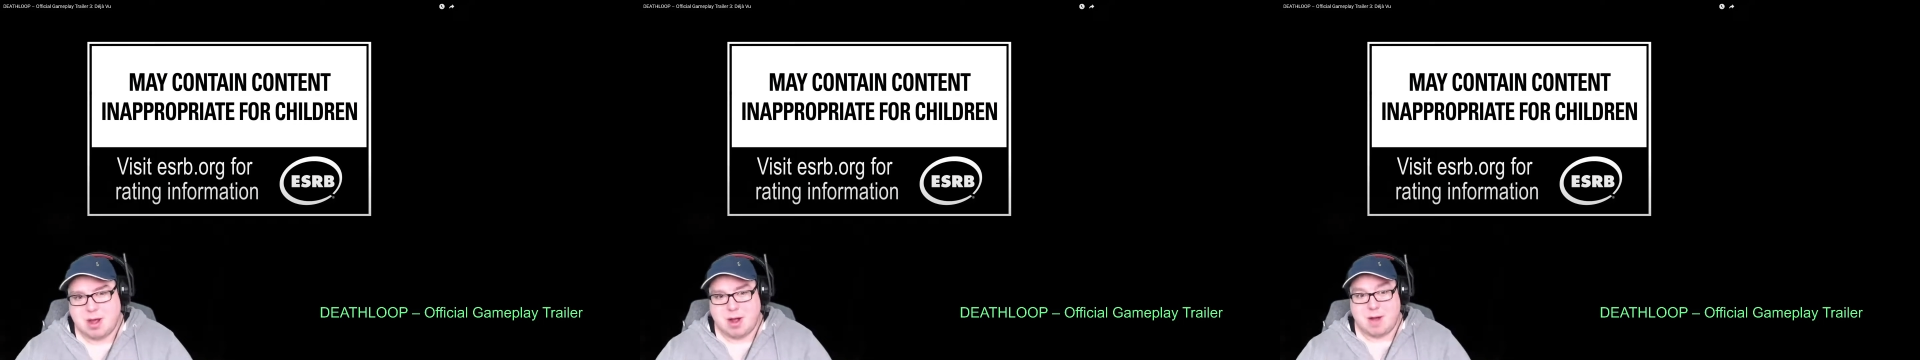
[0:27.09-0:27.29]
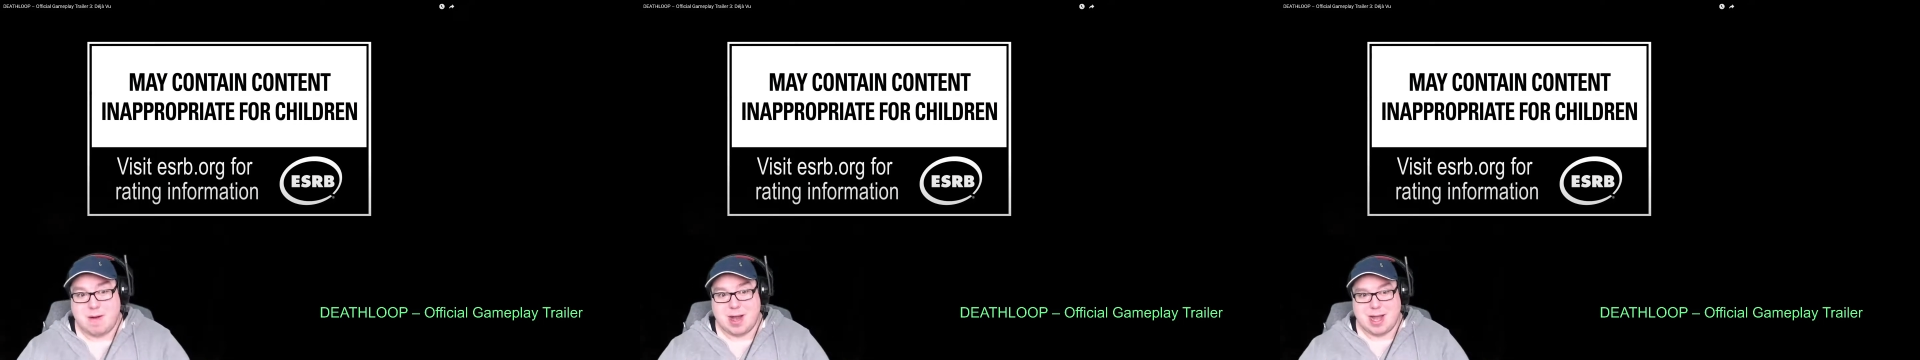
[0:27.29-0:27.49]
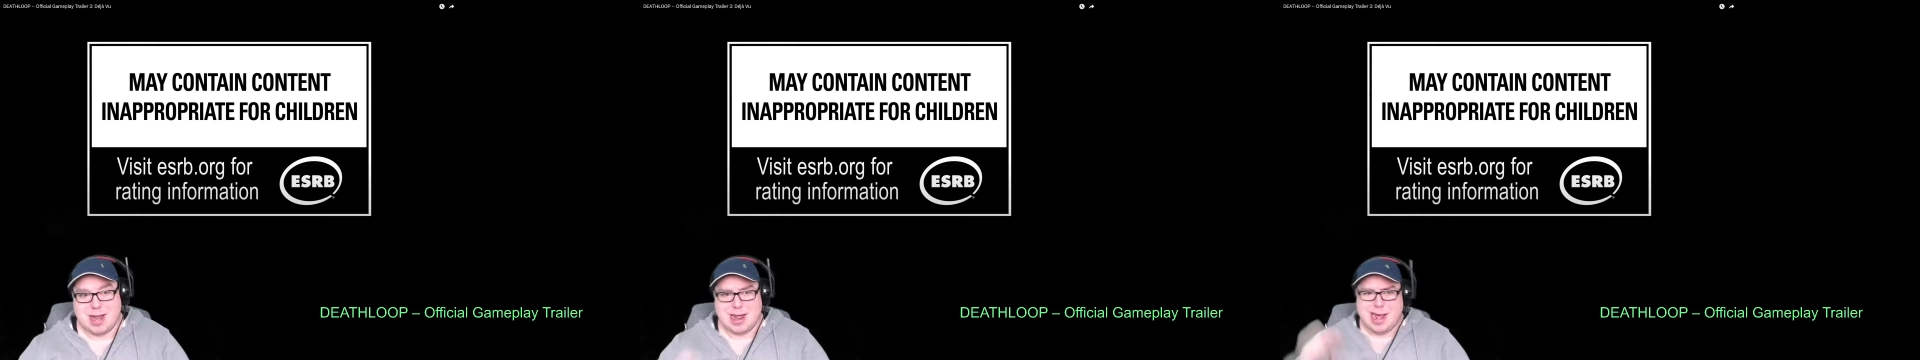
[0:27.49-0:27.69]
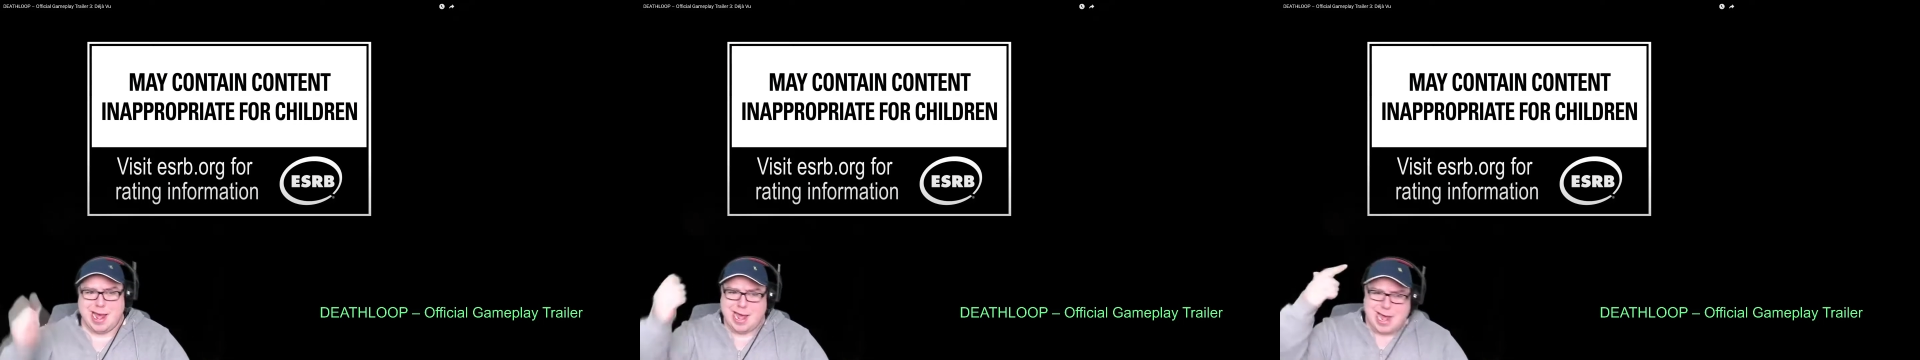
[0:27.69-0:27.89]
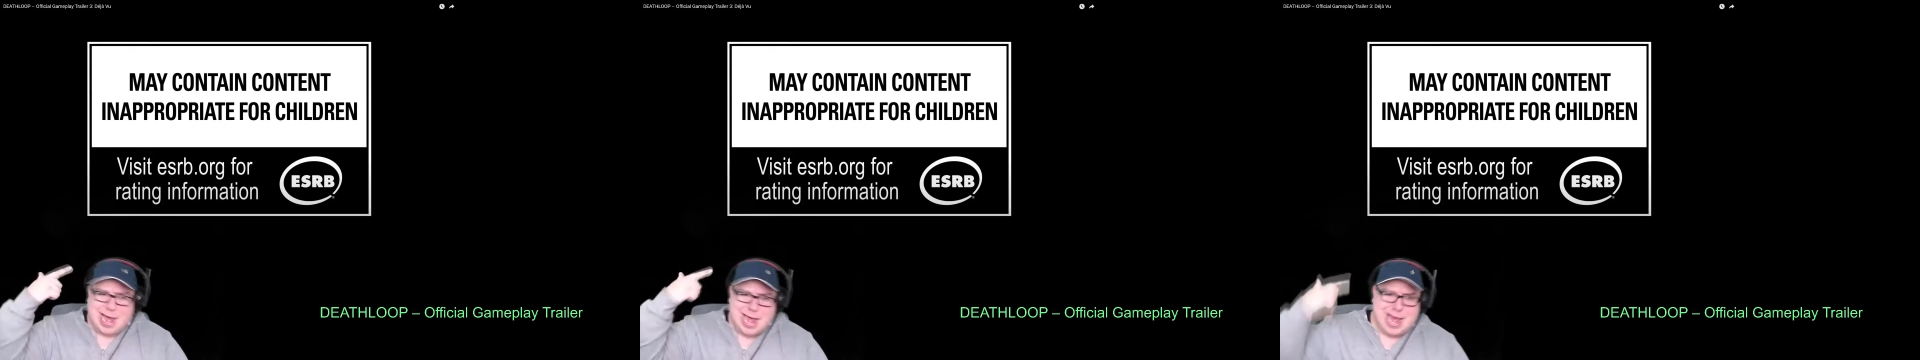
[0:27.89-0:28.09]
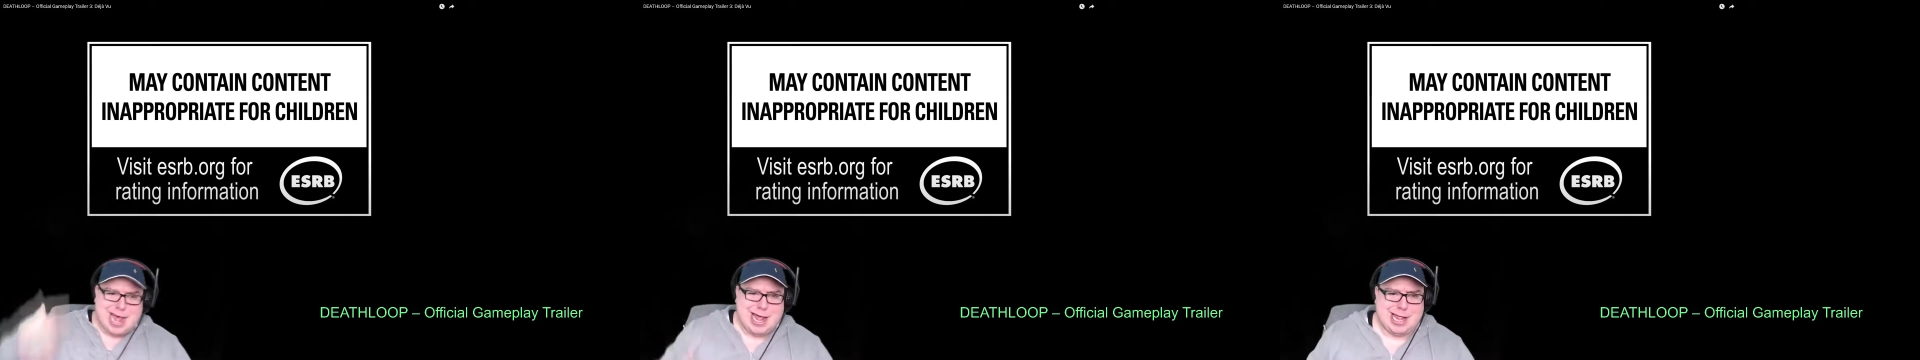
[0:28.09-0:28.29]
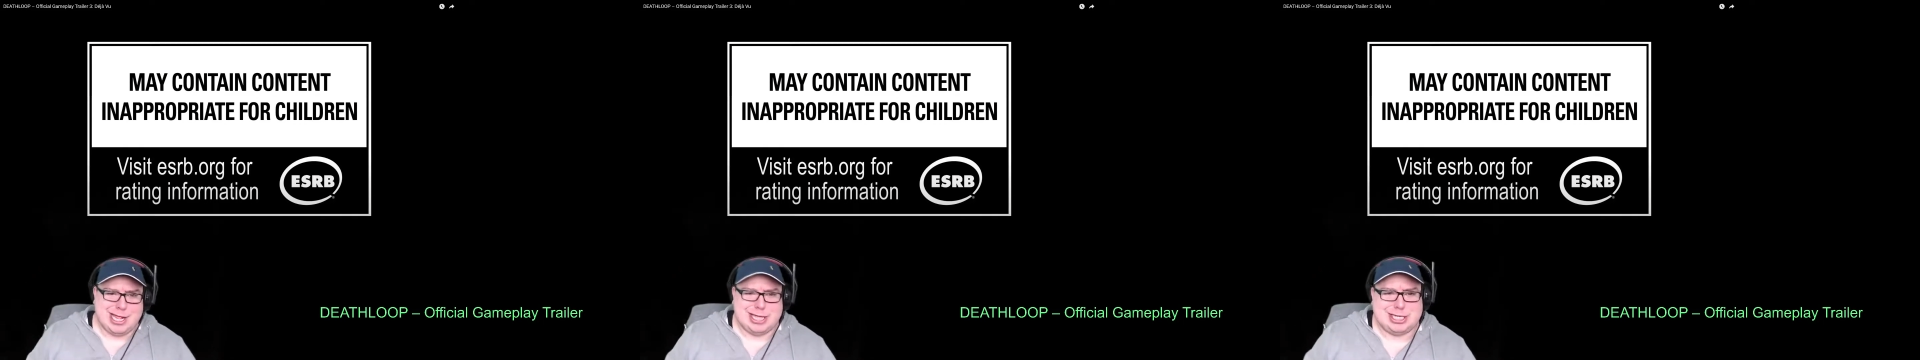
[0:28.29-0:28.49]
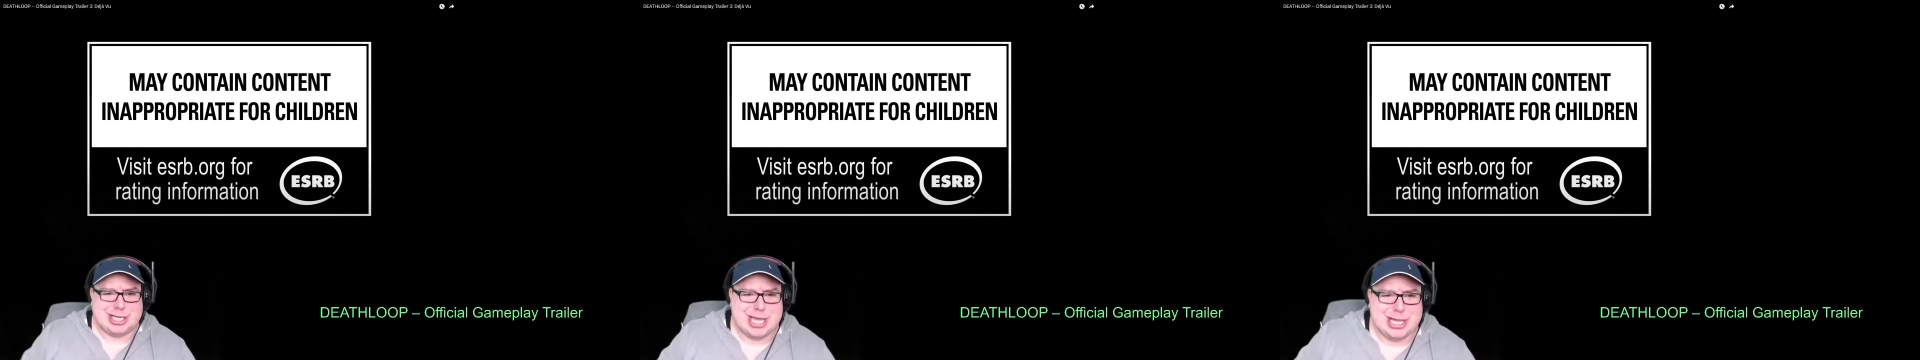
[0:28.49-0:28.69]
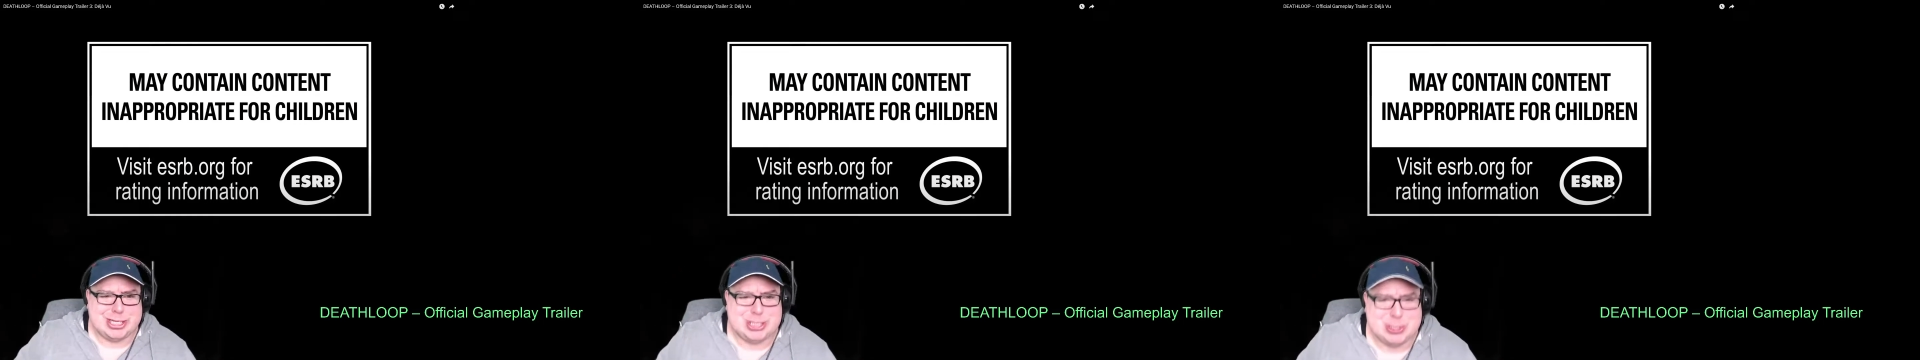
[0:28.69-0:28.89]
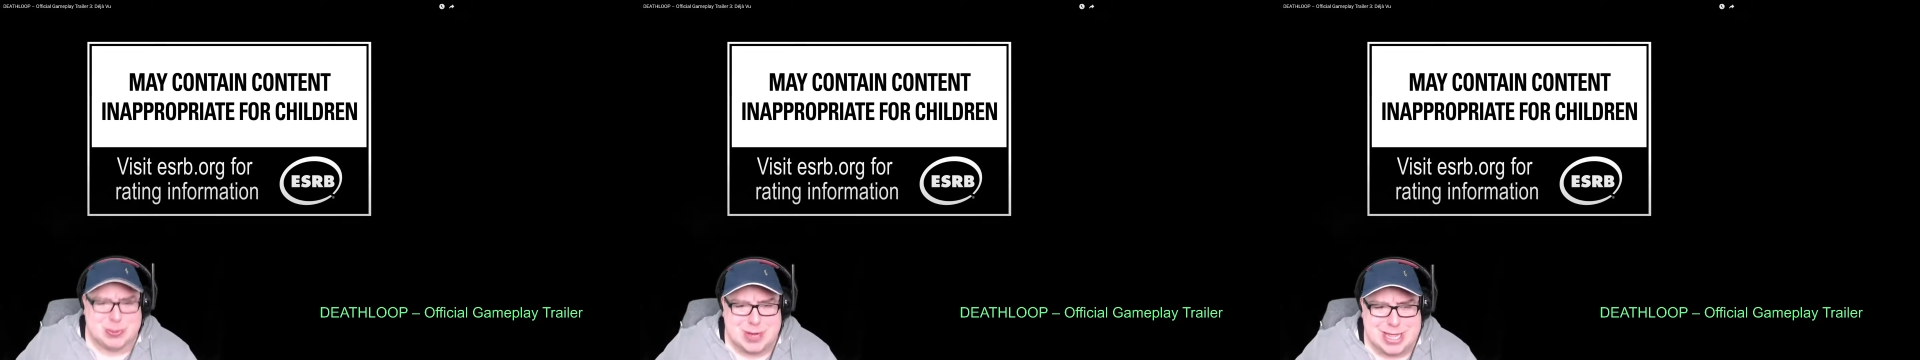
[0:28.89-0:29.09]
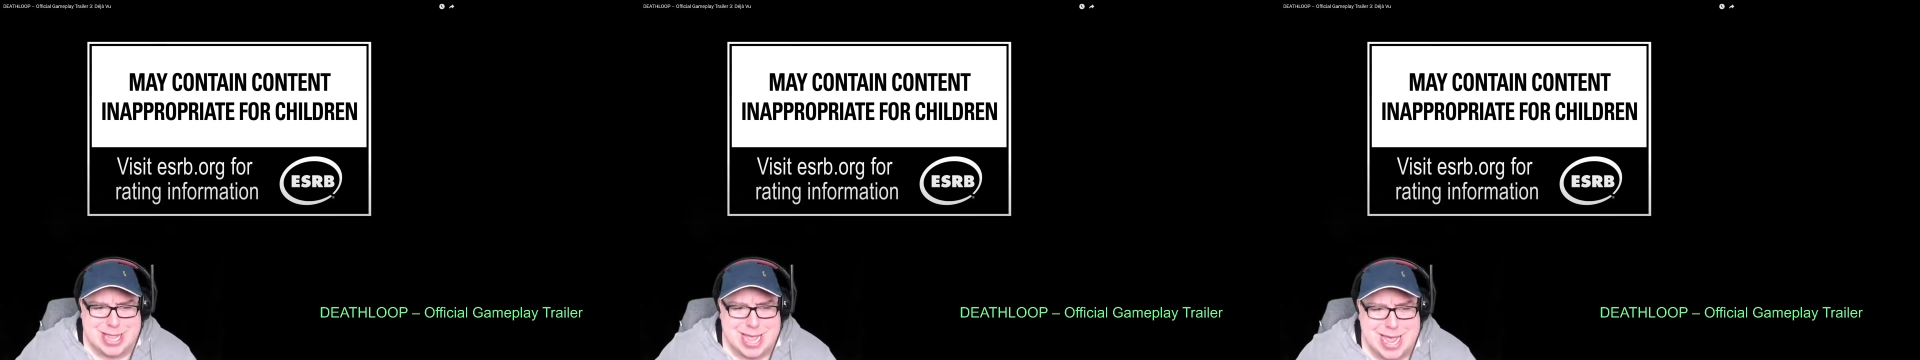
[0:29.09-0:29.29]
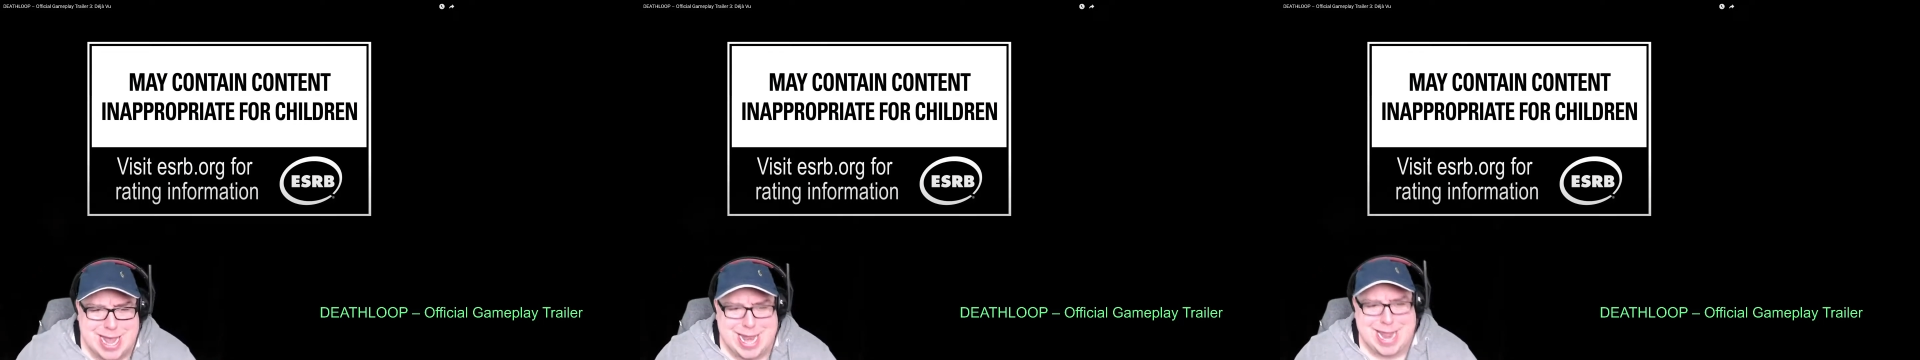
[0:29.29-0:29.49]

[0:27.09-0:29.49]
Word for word: Alright, let's get to it then.